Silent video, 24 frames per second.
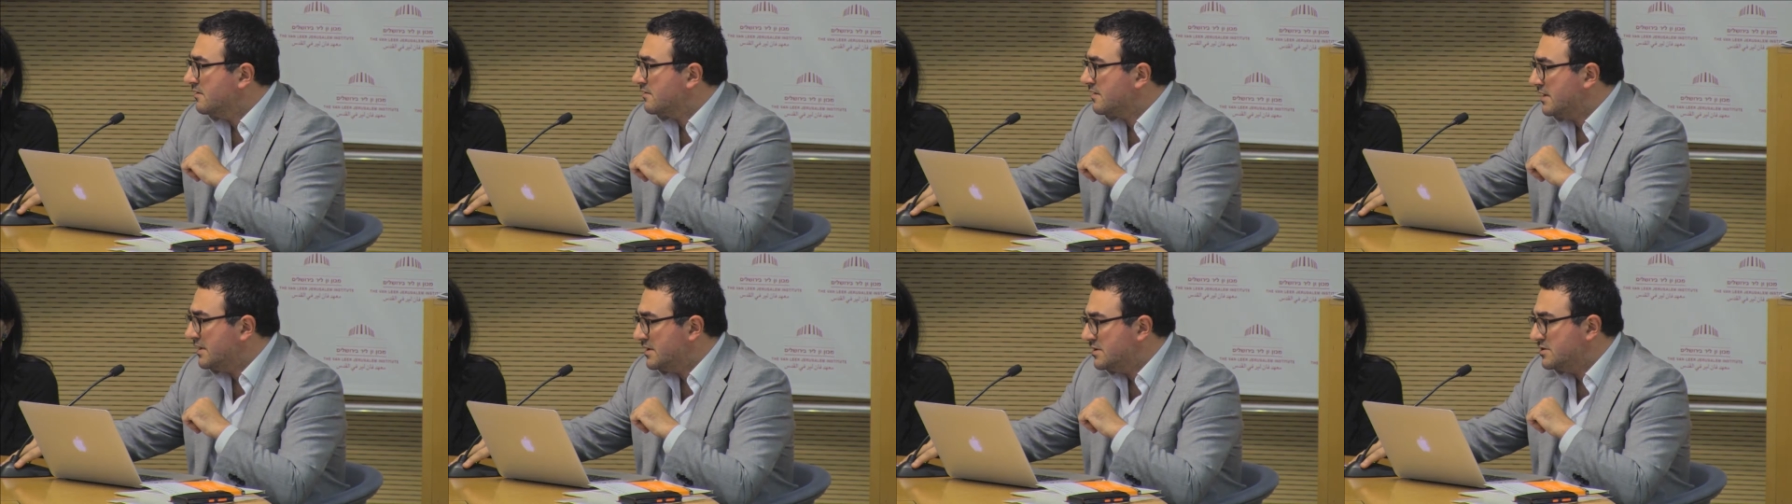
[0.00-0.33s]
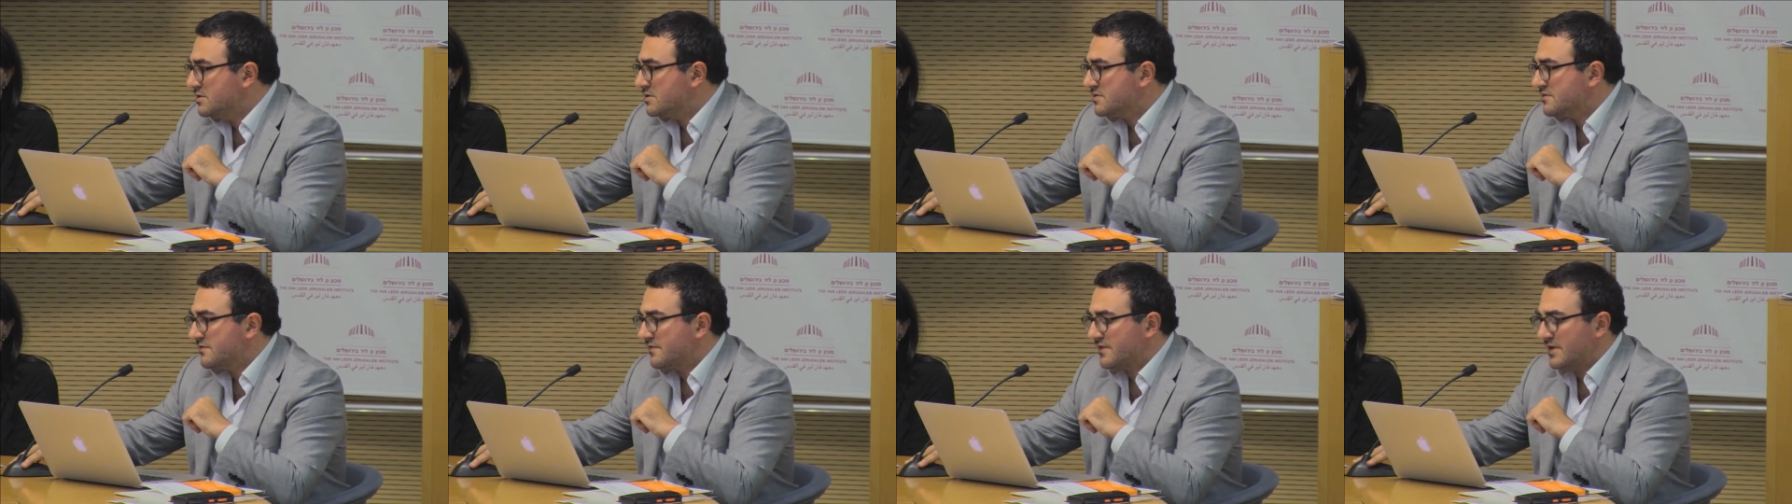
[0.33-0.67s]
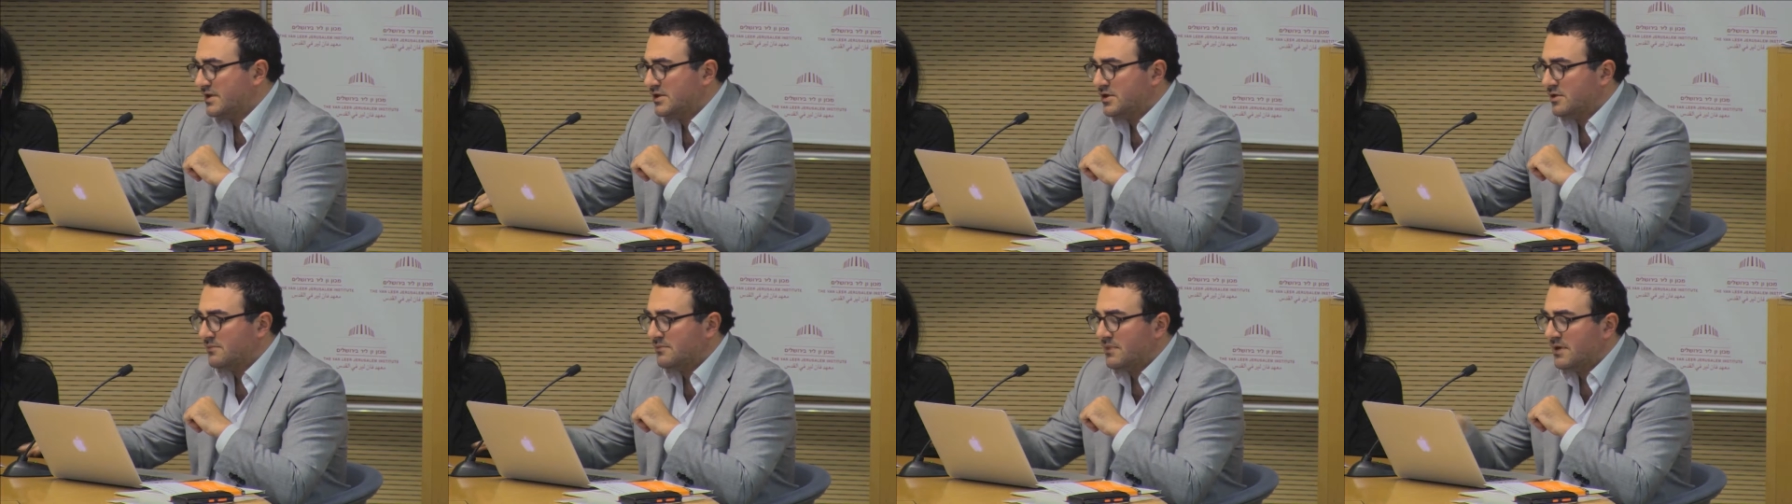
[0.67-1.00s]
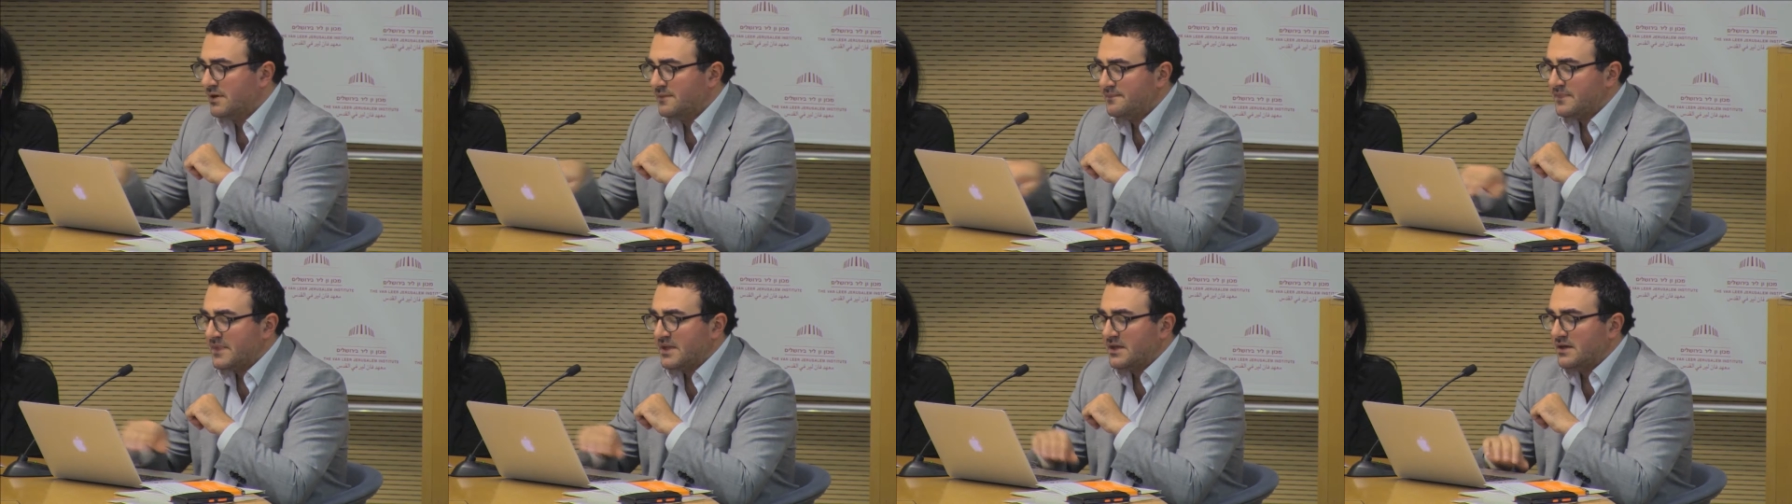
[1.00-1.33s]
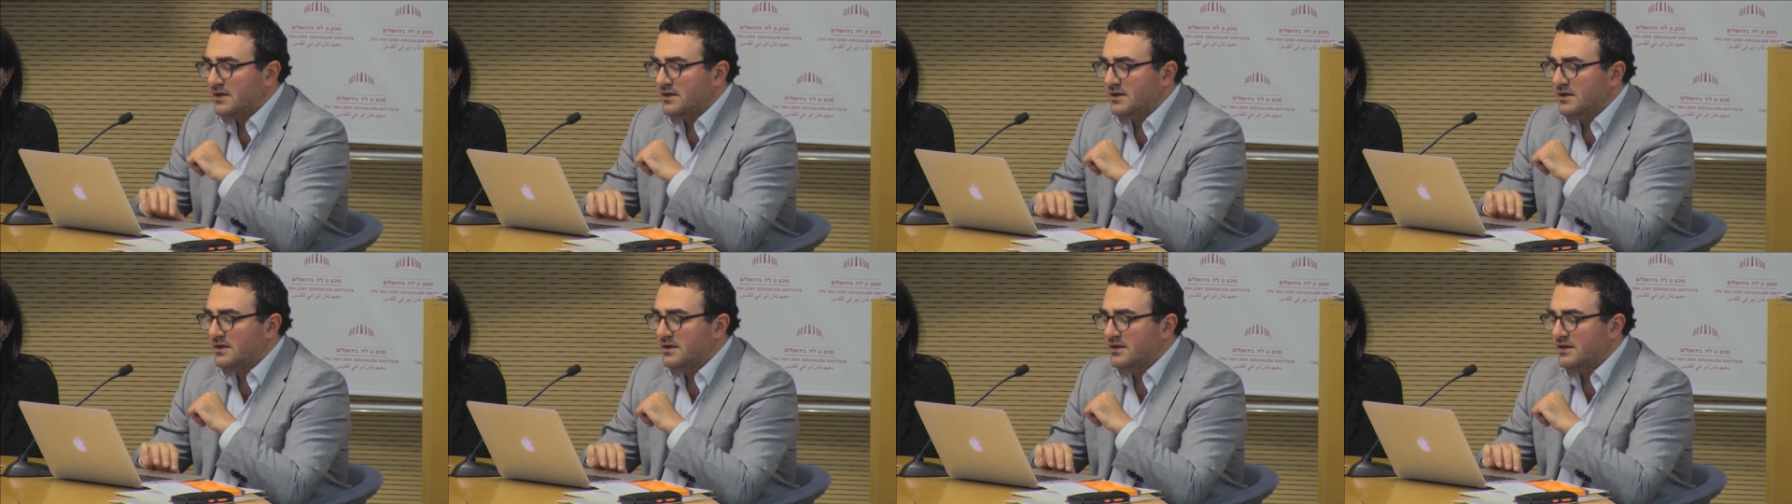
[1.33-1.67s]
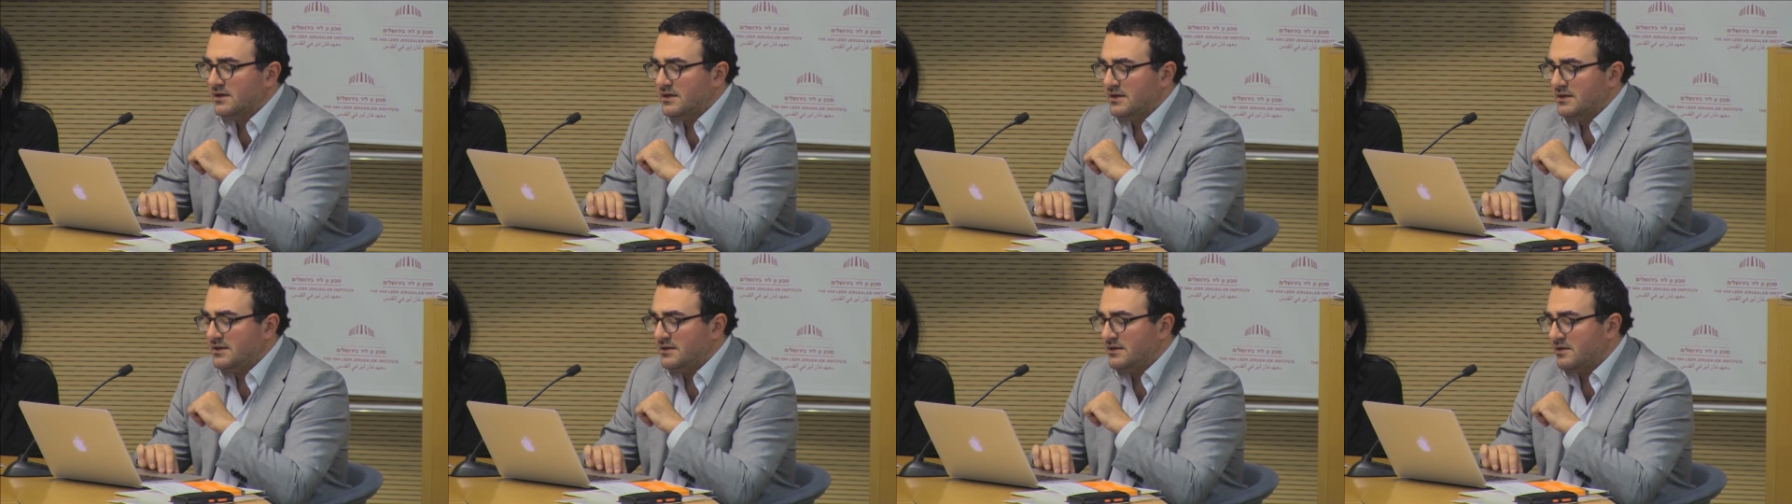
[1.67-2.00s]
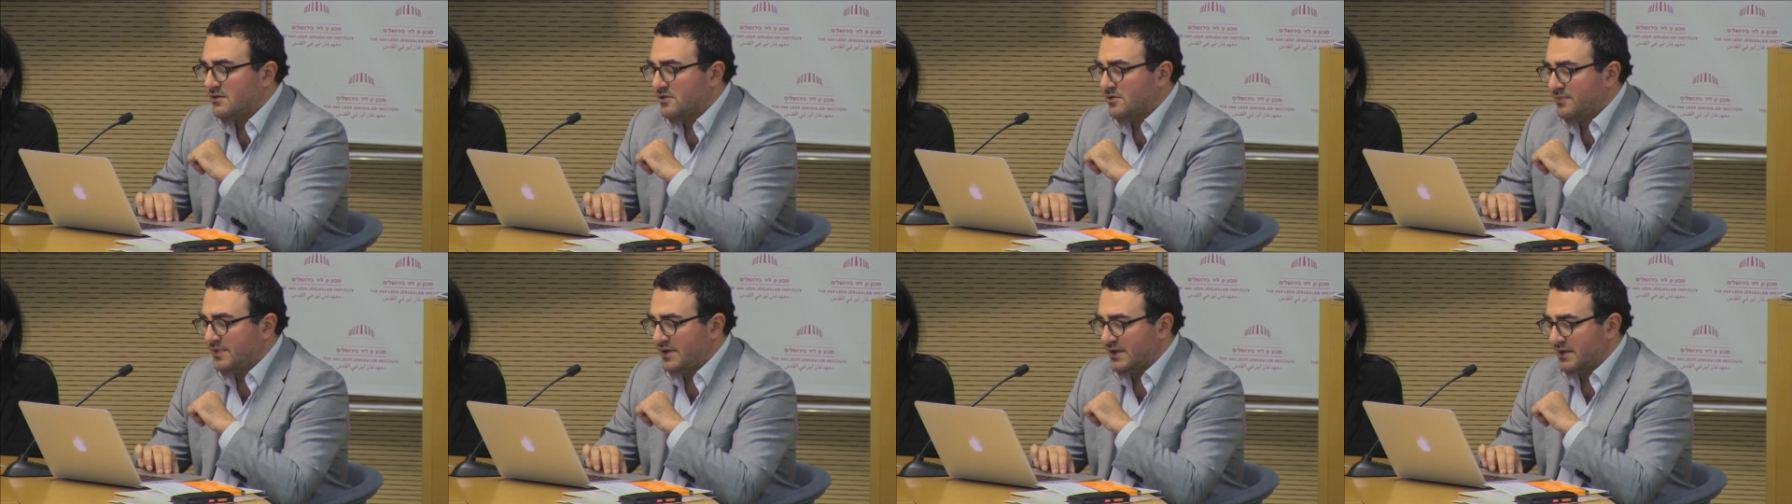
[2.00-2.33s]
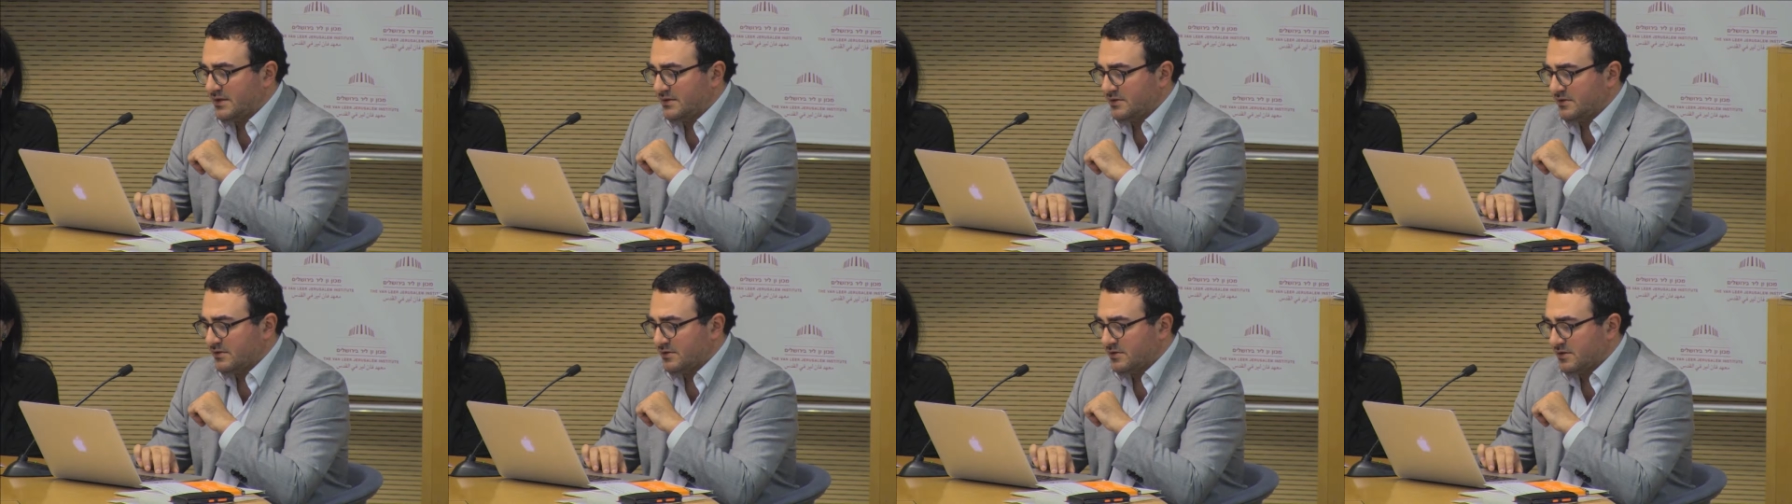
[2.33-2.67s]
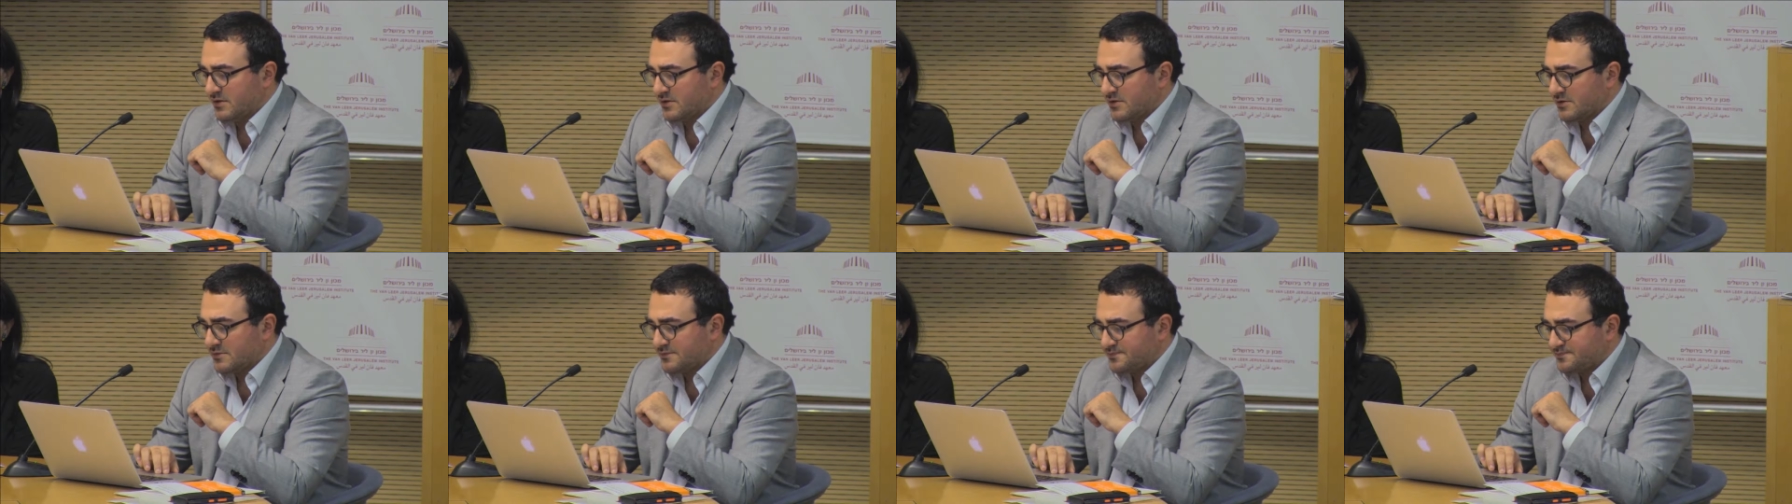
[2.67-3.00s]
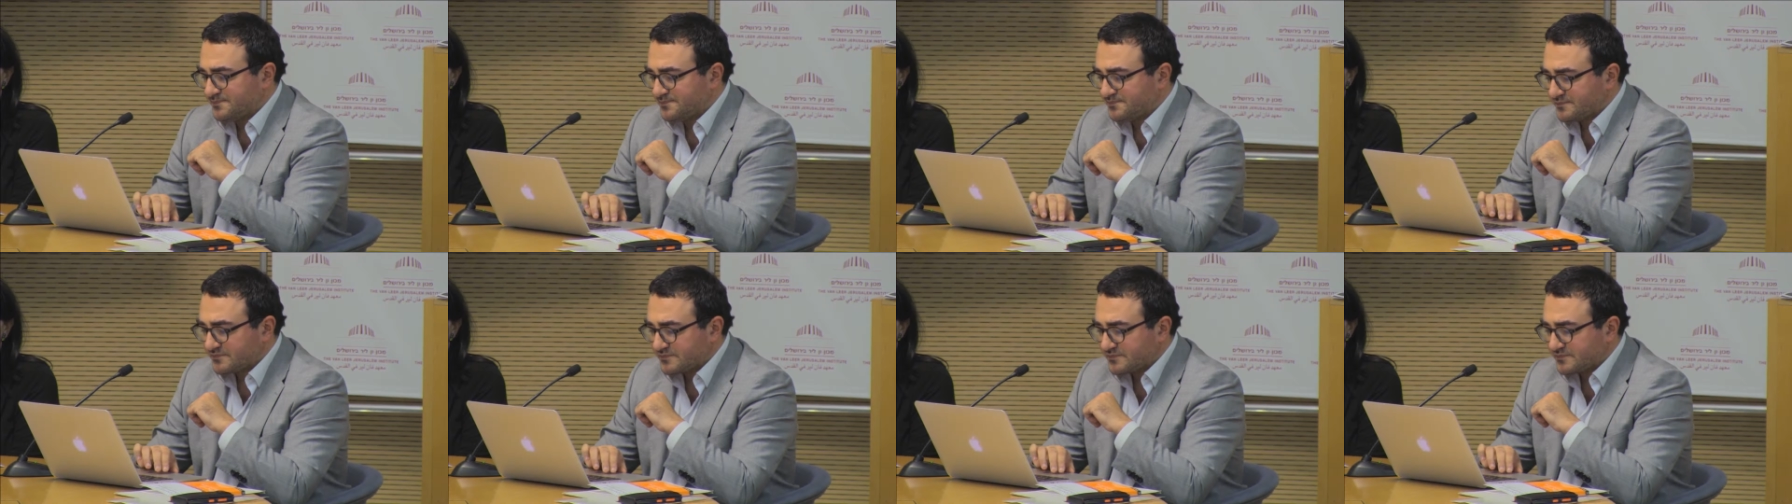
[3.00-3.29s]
religious freedom in the European Union.